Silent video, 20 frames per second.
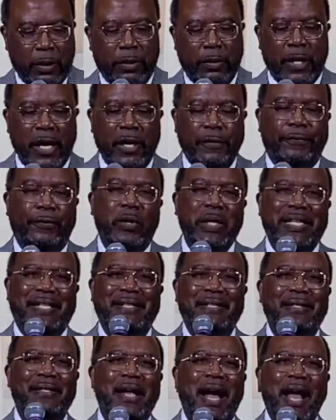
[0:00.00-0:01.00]
Therefore, it's
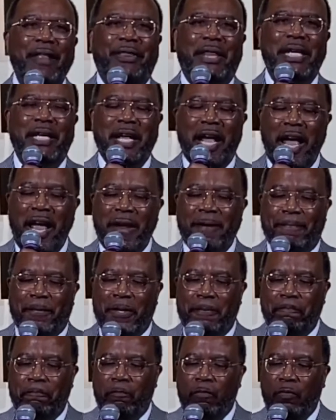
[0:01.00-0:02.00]
not that
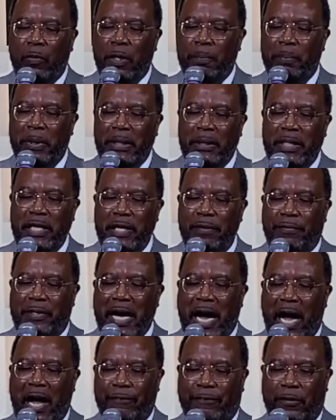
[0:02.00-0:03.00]
Abram believed
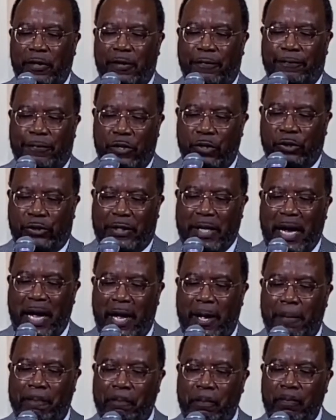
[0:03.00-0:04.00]
God for the first
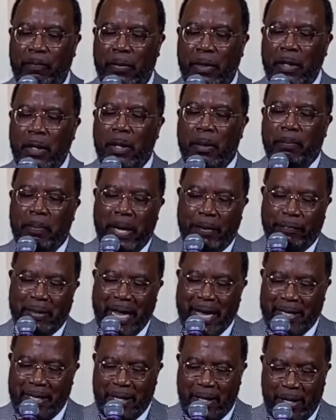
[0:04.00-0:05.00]
time, but
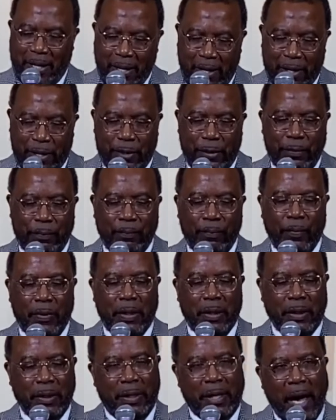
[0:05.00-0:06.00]
that
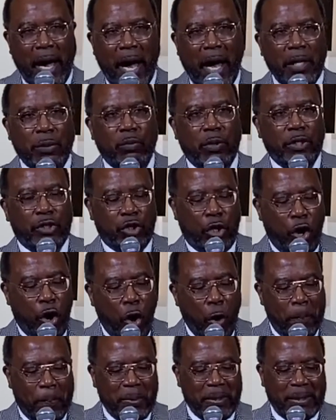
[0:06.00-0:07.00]
here God was
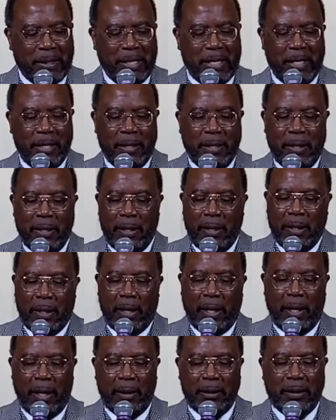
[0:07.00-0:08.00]
openly
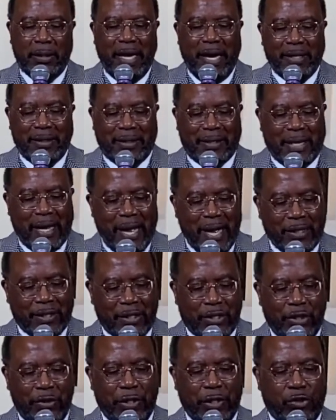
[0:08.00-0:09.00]
uh,
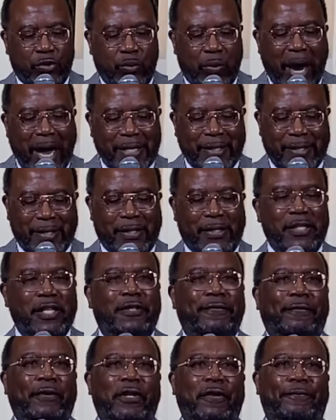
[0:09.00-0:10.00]
attest to his
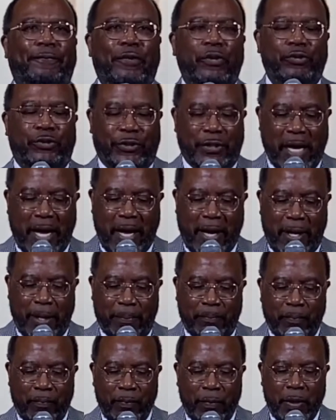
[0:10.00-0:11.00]
righteousness for the first
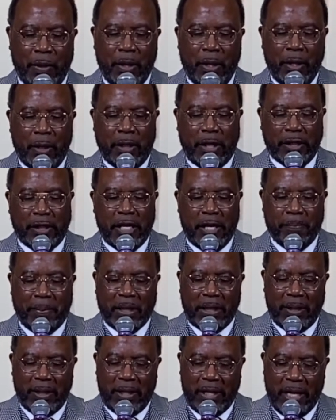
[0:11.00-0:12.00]
time. Because he
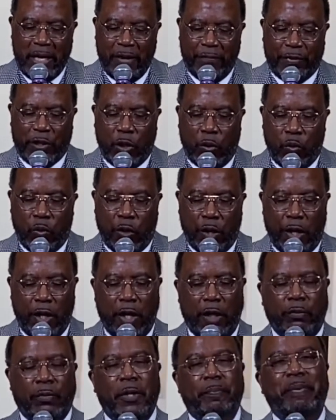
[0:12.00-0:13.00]
believed the
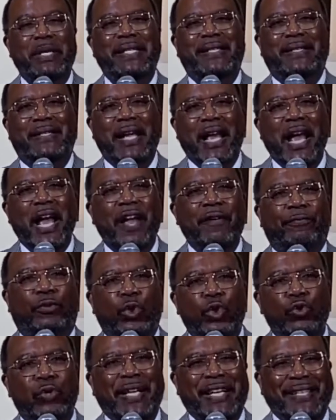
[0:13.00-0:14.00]
world would be saved
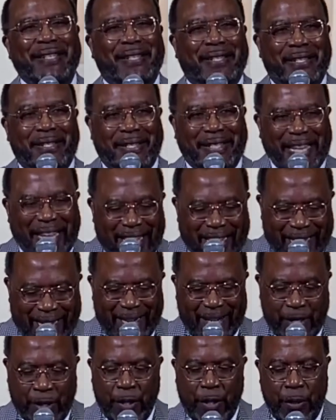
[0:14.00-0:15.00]
through his
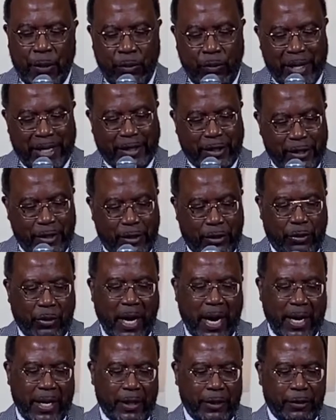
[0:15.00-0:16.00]
seed, which is
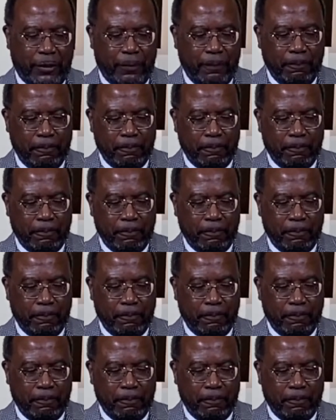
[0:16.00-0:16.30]
Christ.